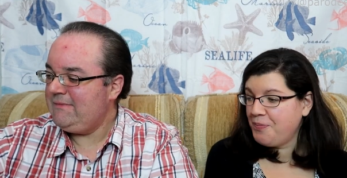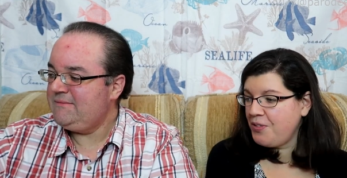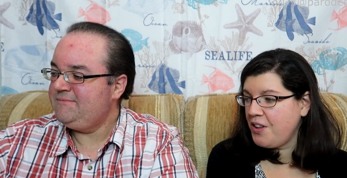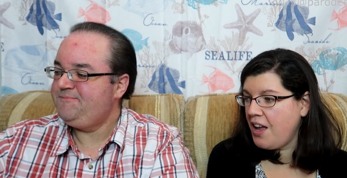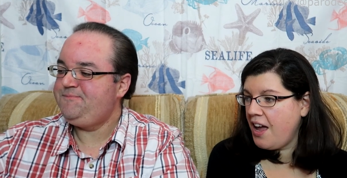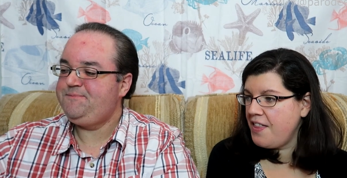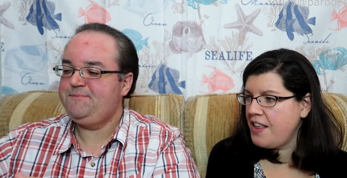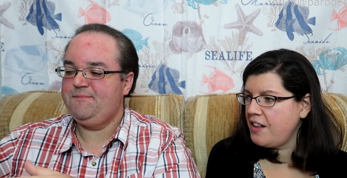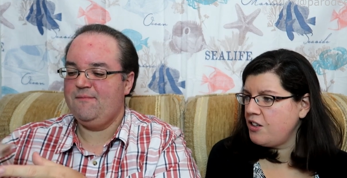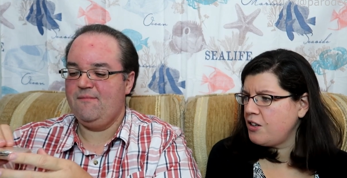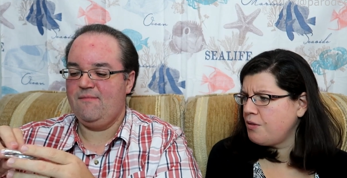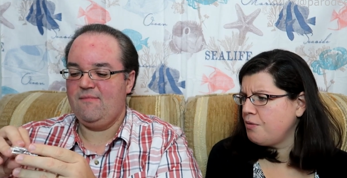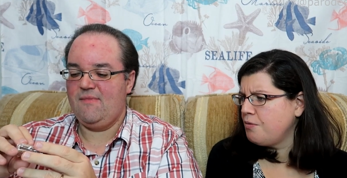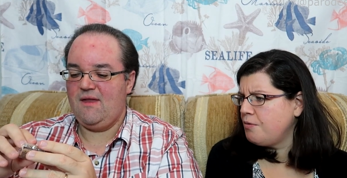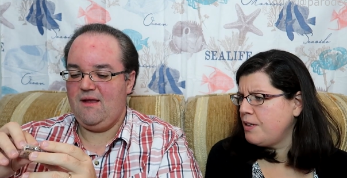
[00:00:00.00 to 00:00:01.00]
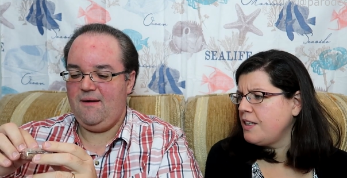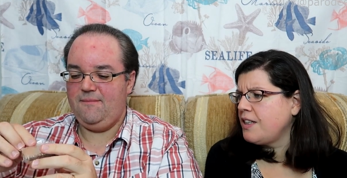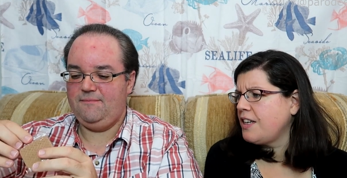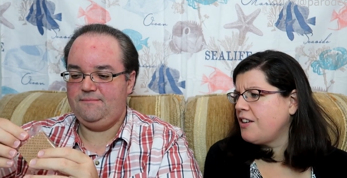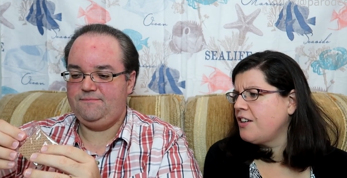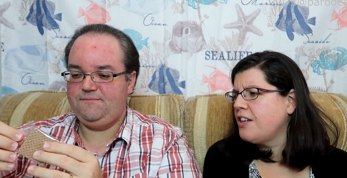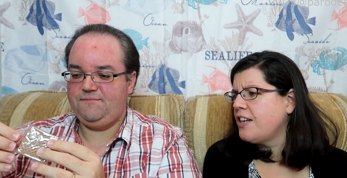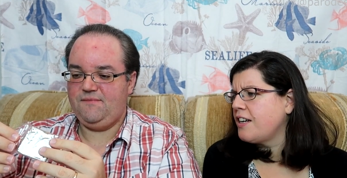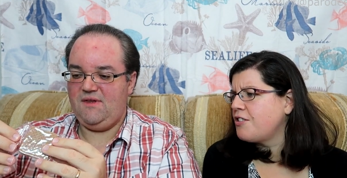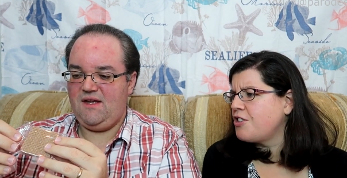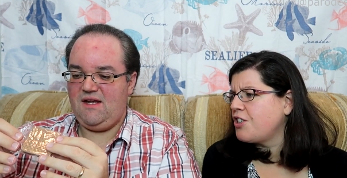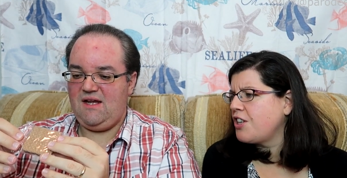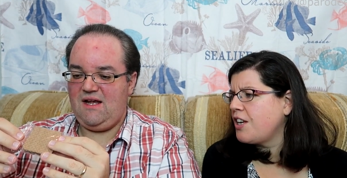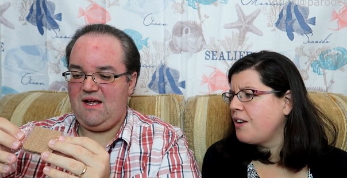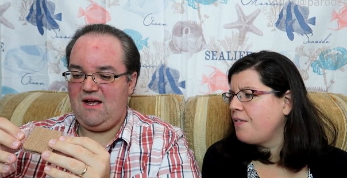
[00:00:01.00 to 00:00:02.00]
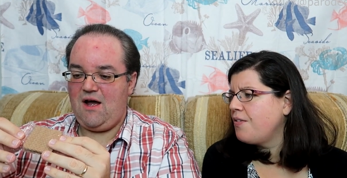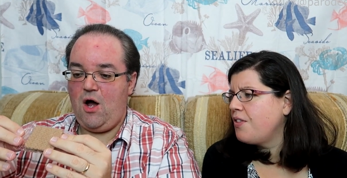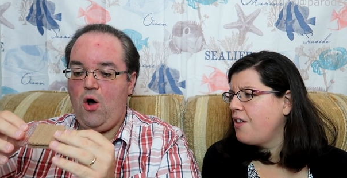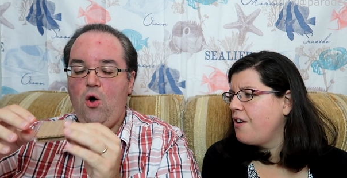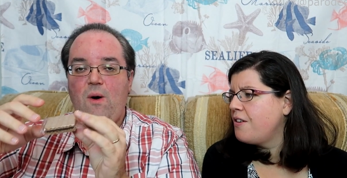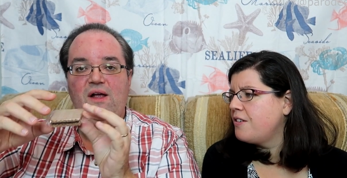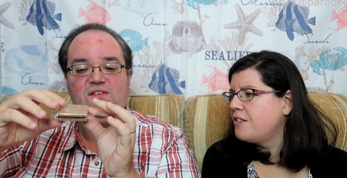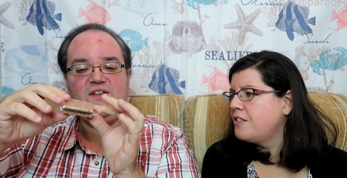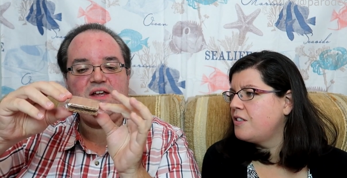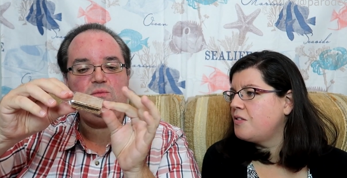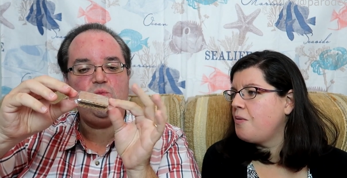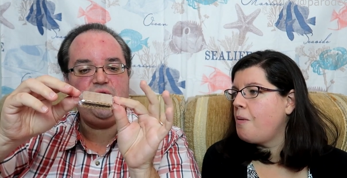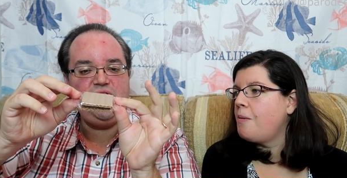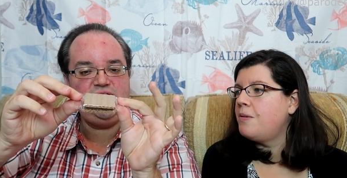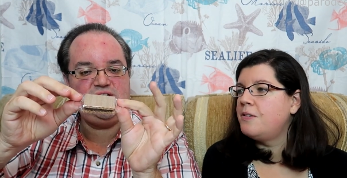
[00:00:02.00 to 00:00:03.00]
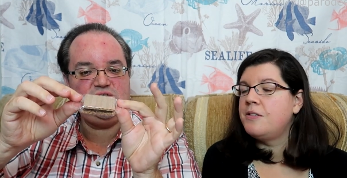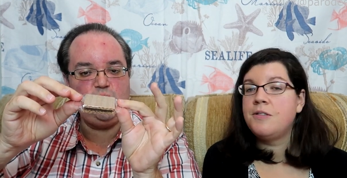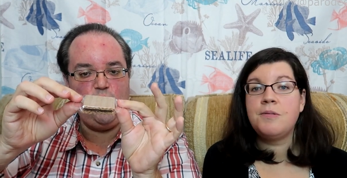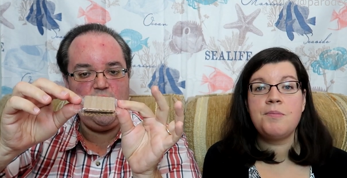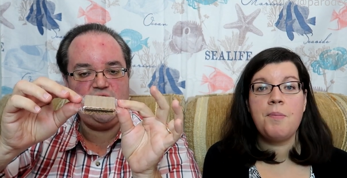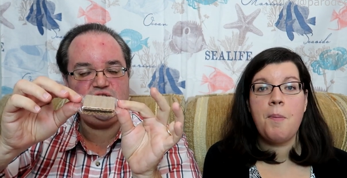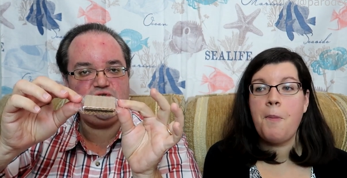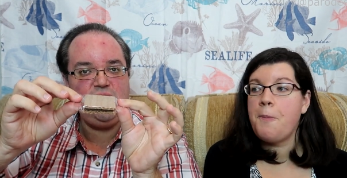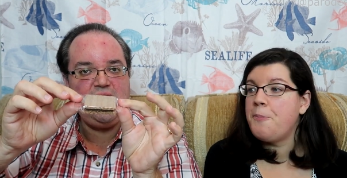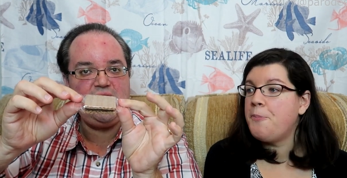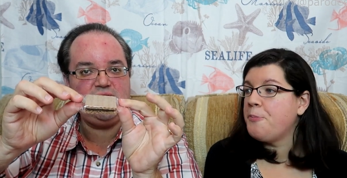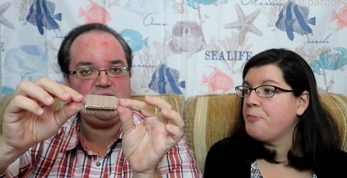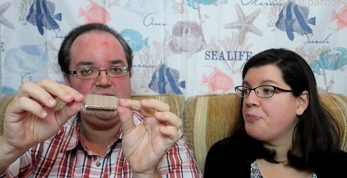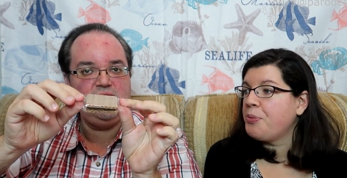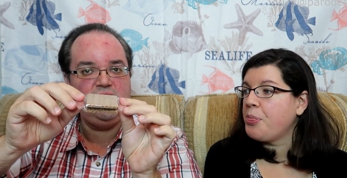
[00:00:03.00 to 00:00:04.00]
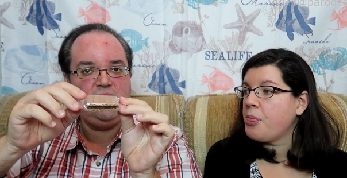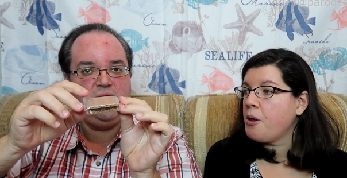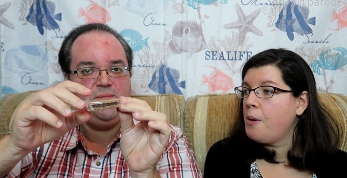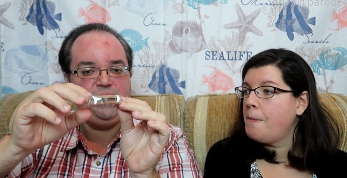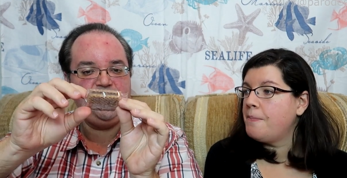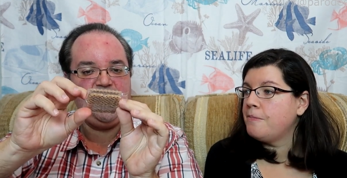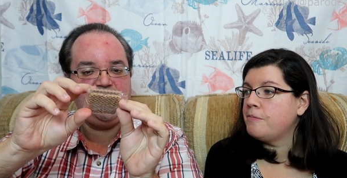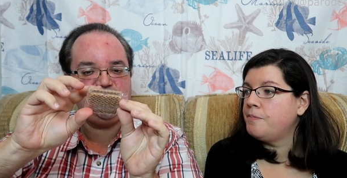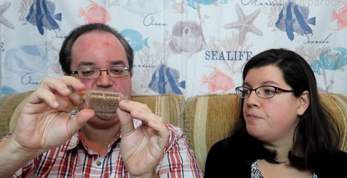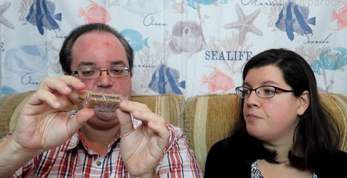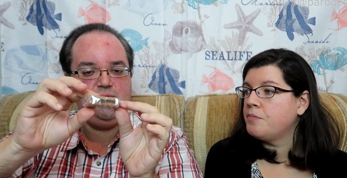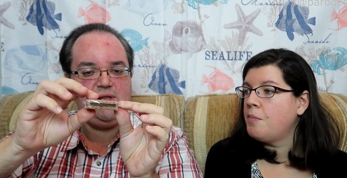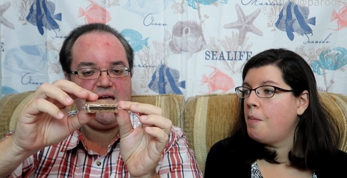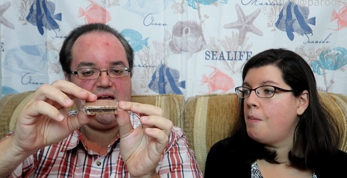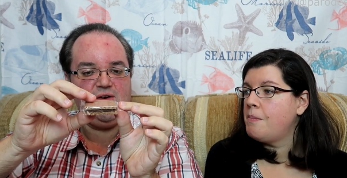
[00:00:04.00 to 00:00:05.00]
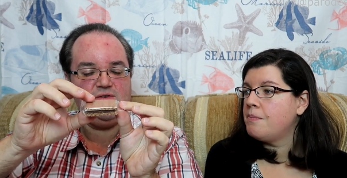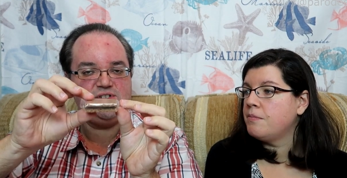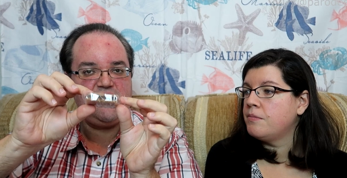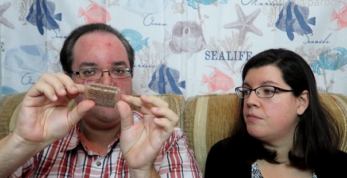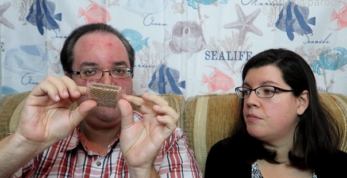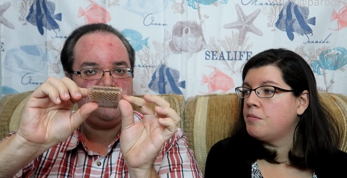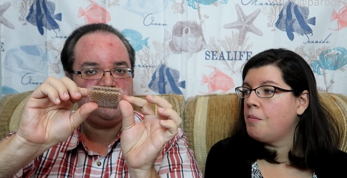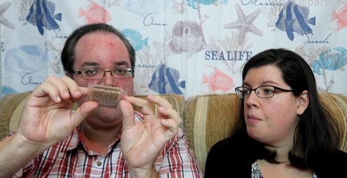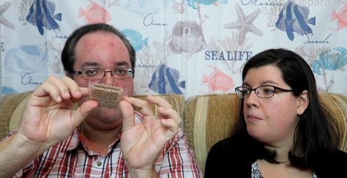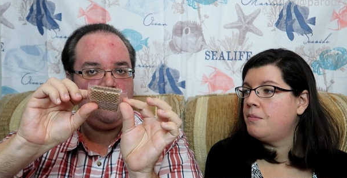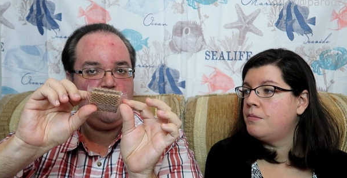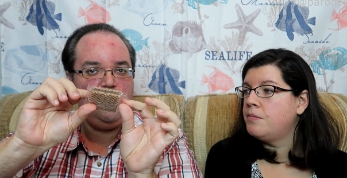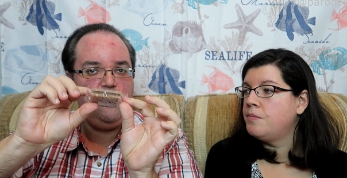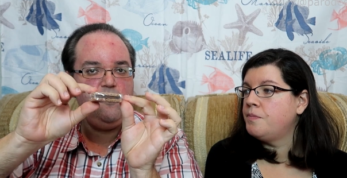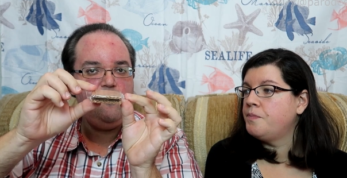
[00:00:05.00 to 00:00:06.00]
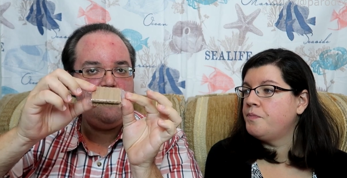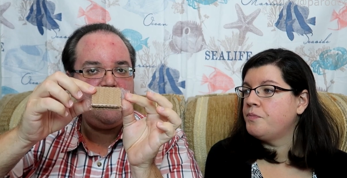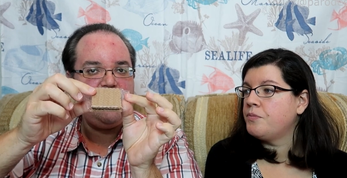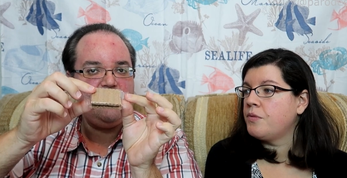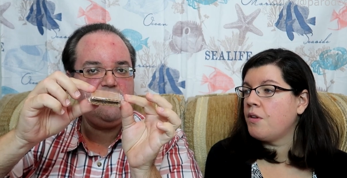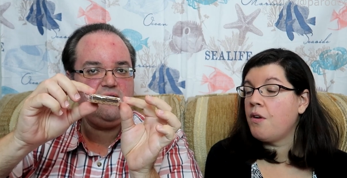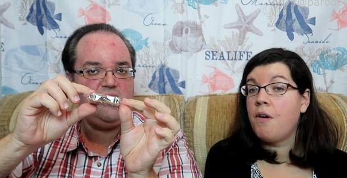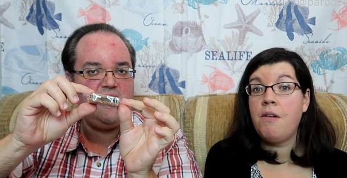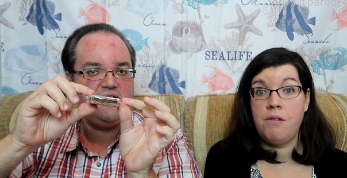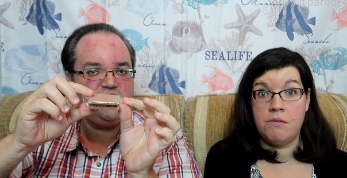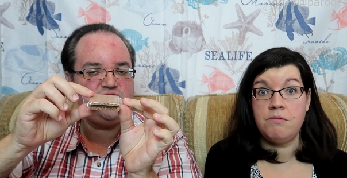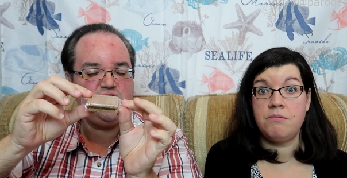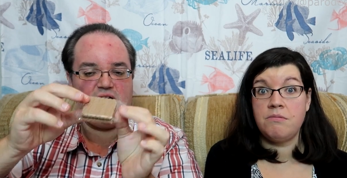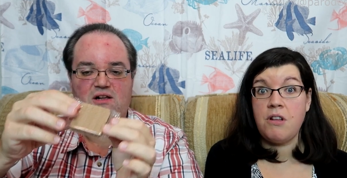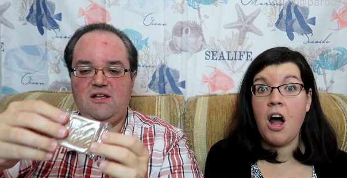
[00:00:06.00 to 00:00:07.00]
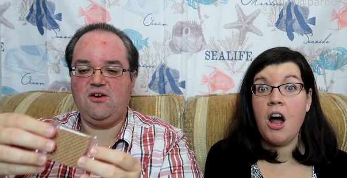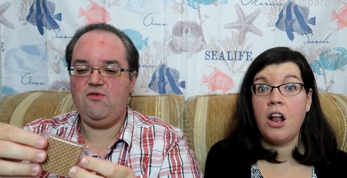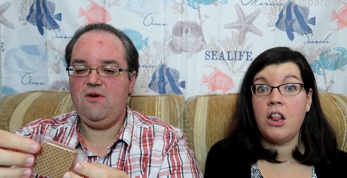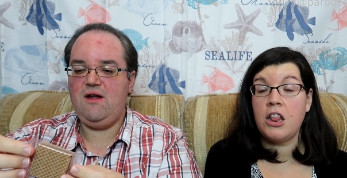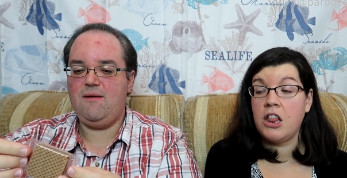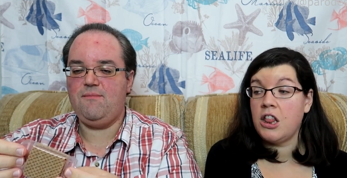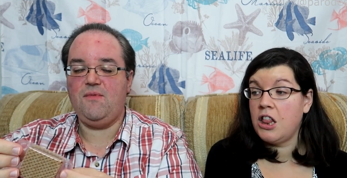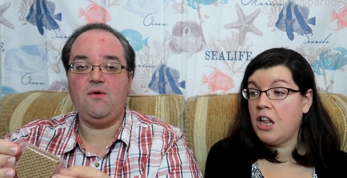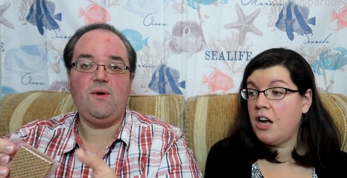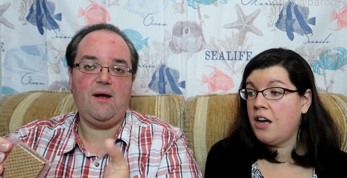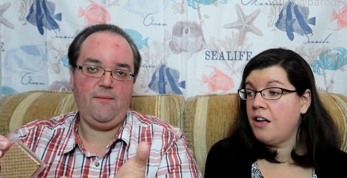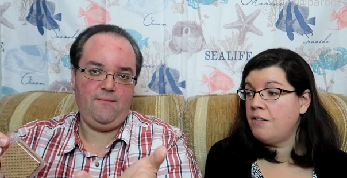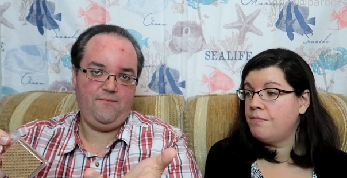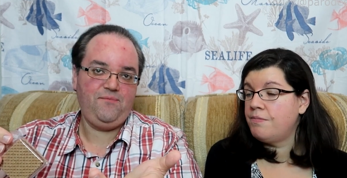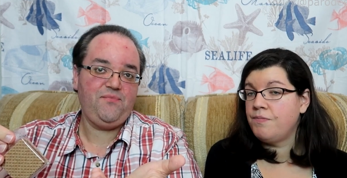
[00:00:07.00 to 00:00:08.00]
Speaker 1: two, and they look really good, actually.
Speaker 2: Yeah. Oh, I see. Well, this is one treat. It's two layers, and there's a whole heck of a lot of chocolate a cream. Lot. Well,